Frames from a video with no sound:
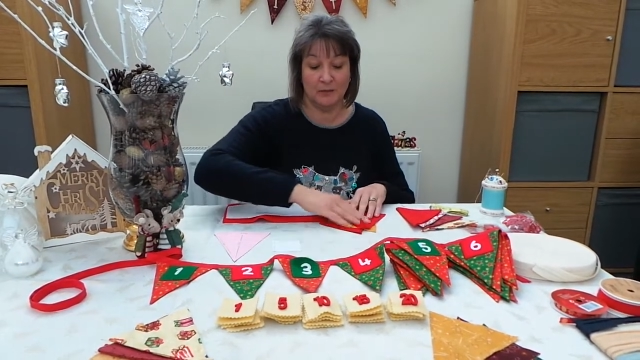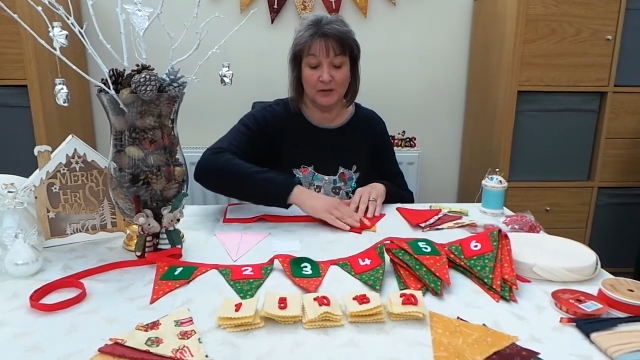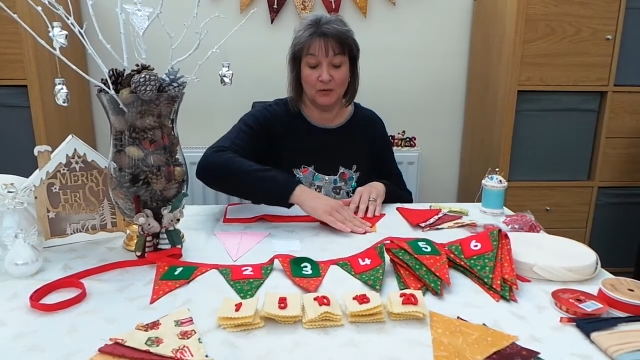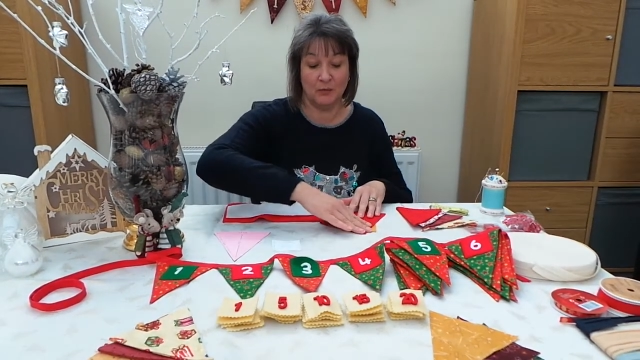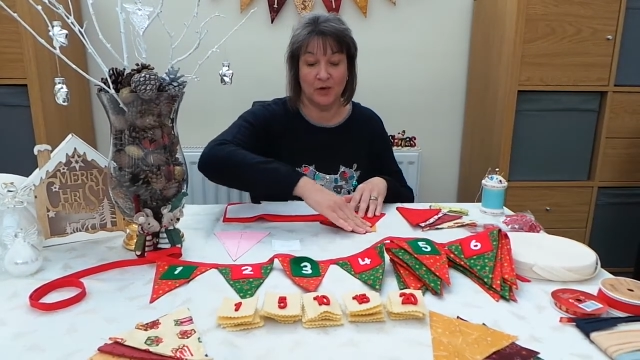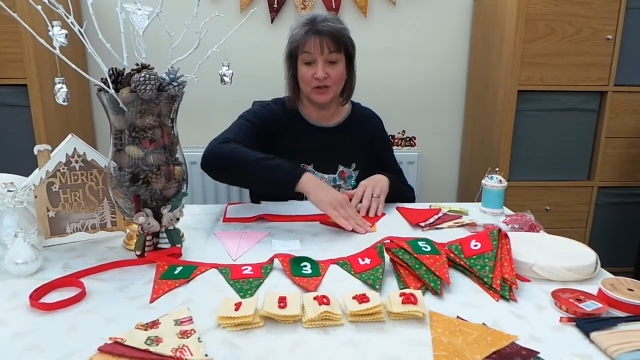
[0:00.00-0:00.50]

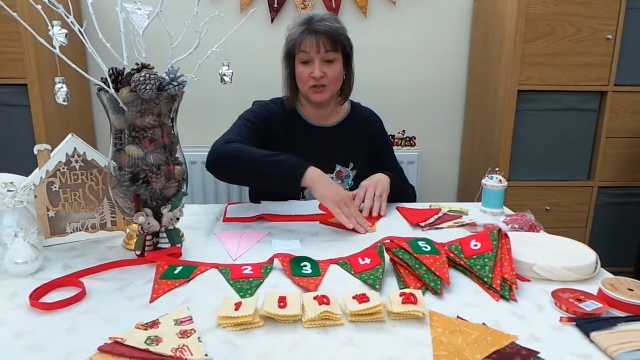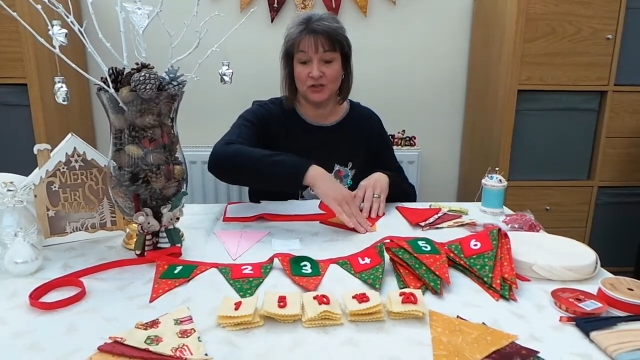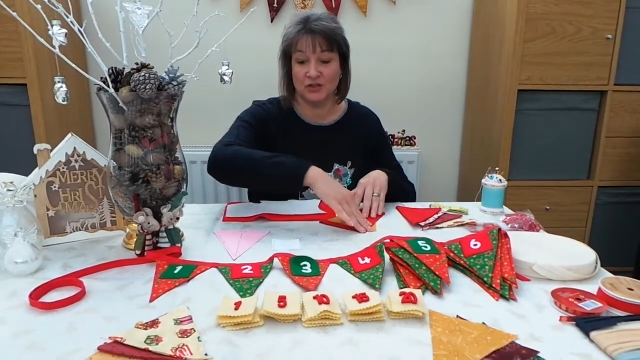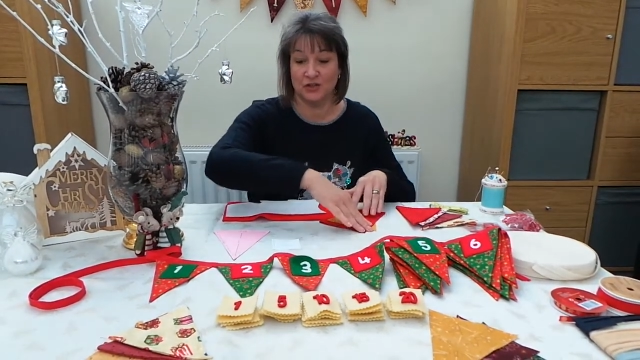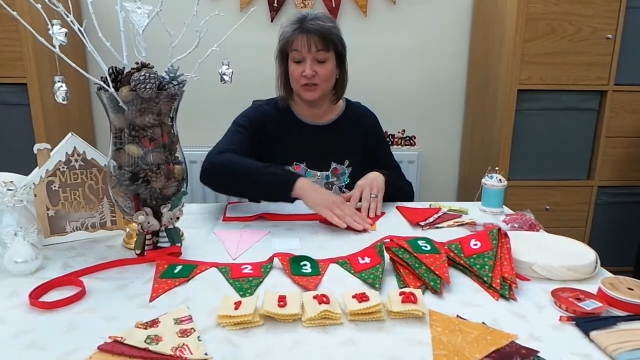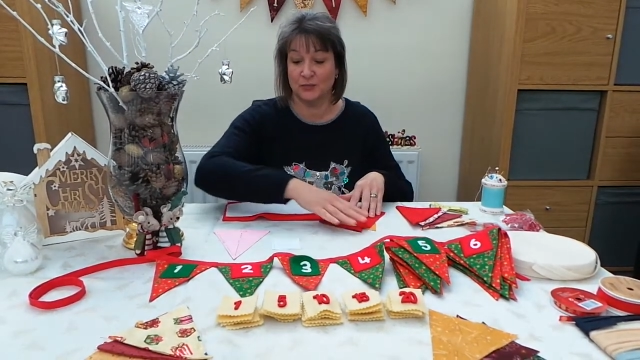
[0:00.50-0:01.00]
it works
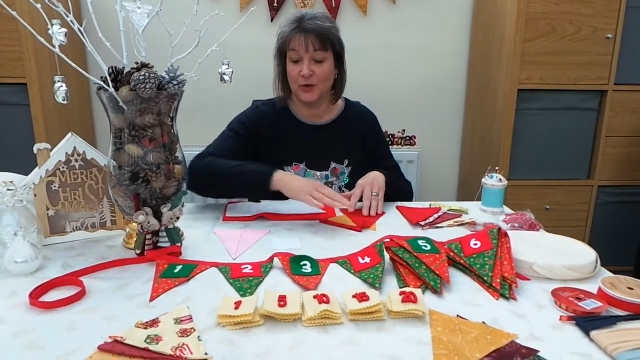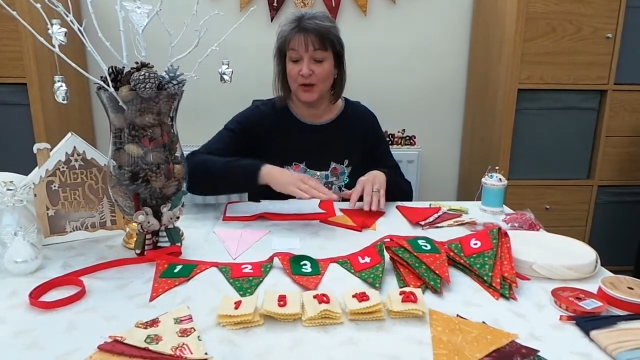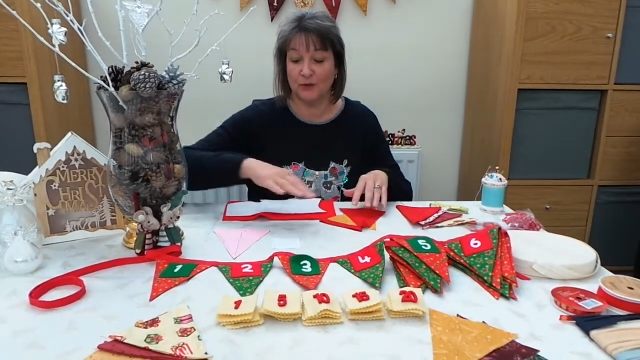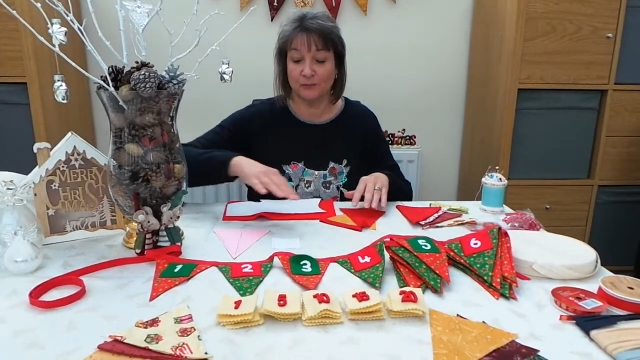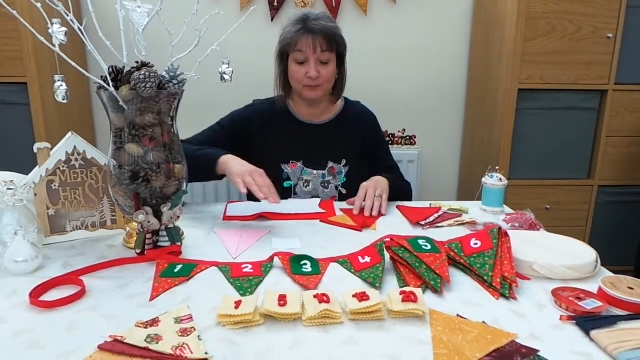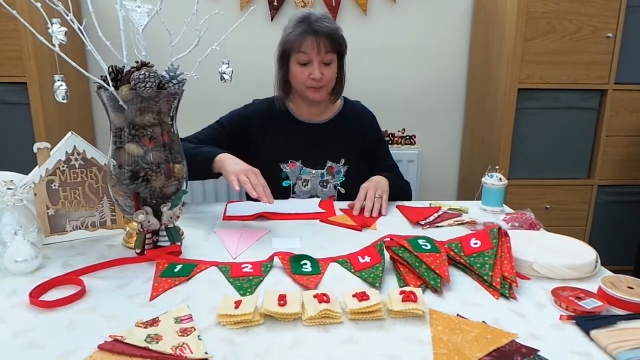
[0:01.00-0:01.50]
just as
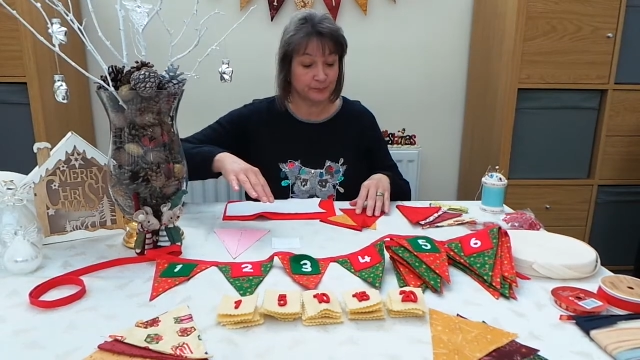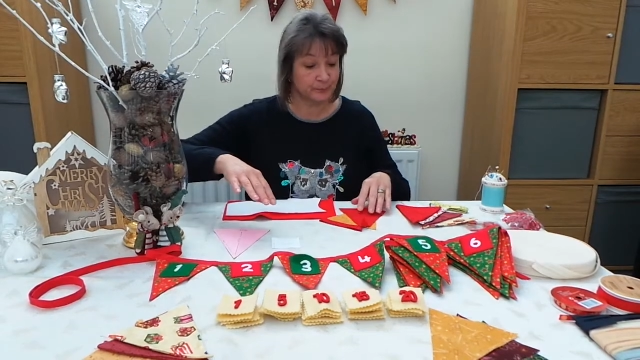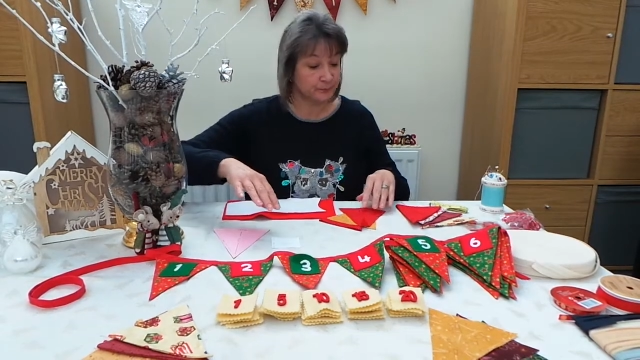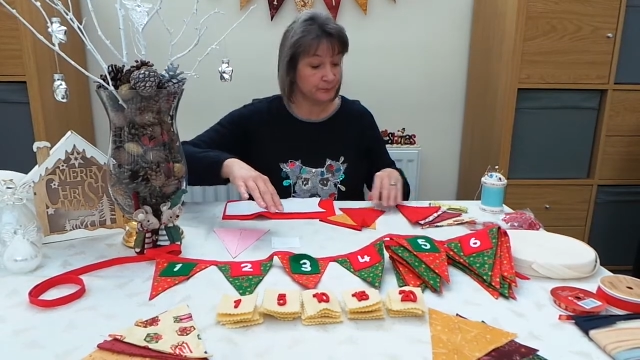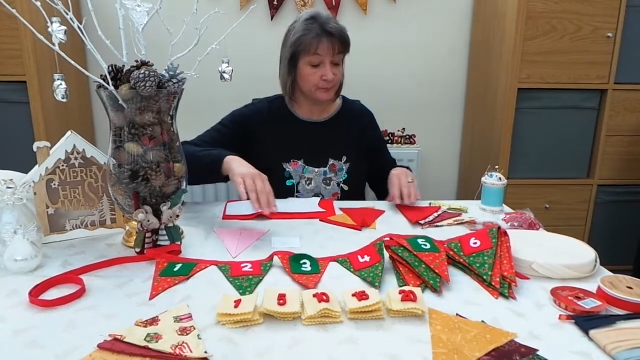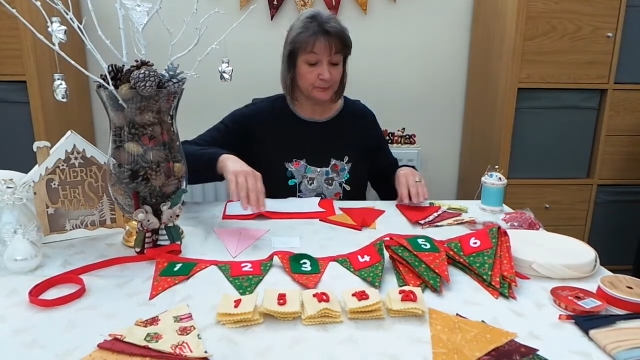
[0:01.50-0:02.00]
well.
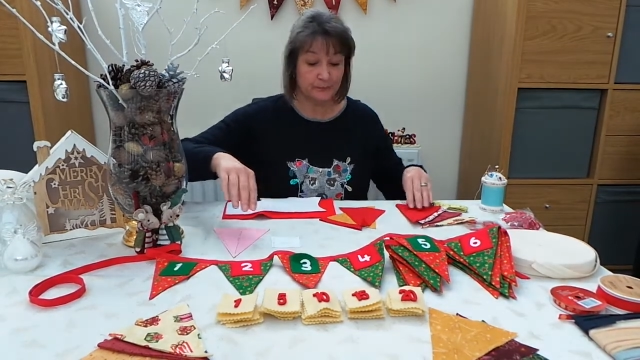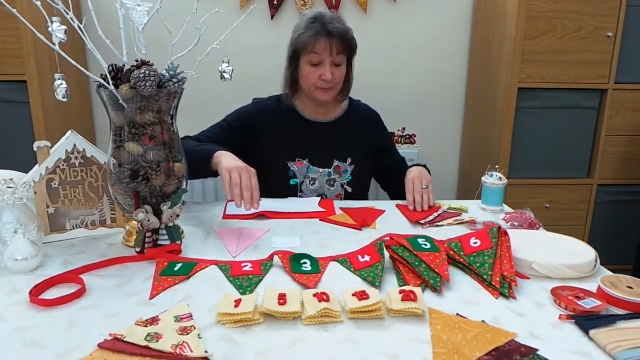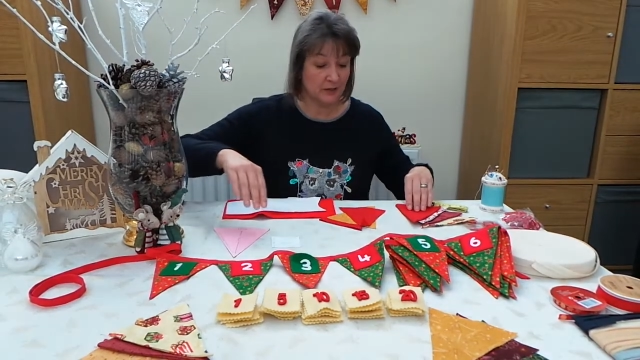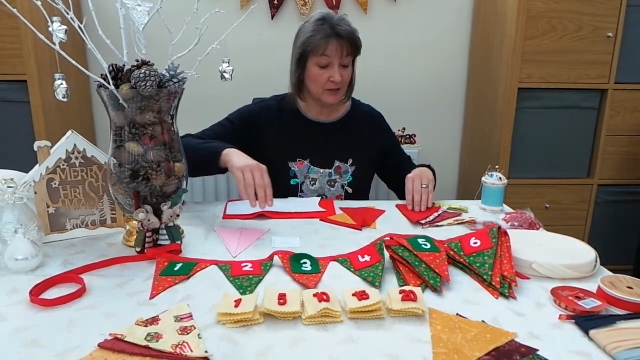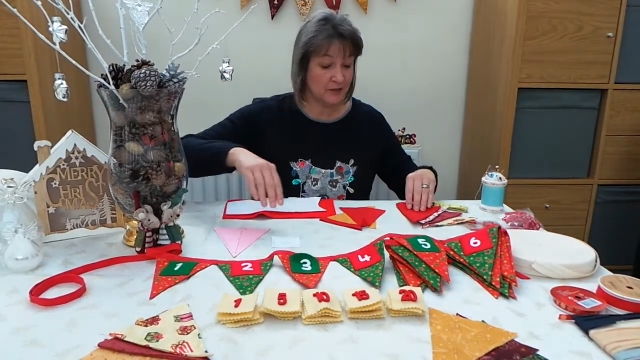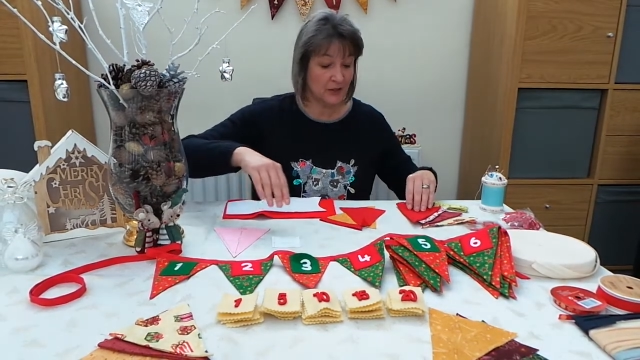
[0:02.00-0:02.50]

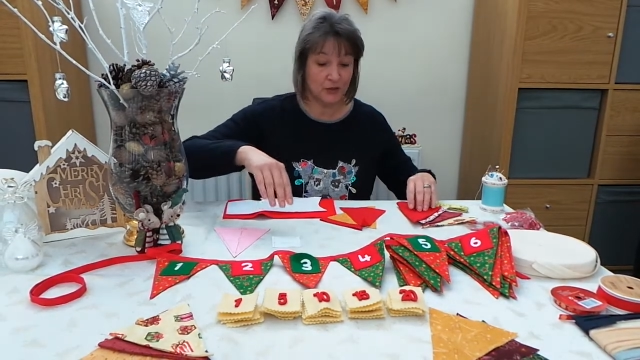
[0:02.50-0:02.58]
So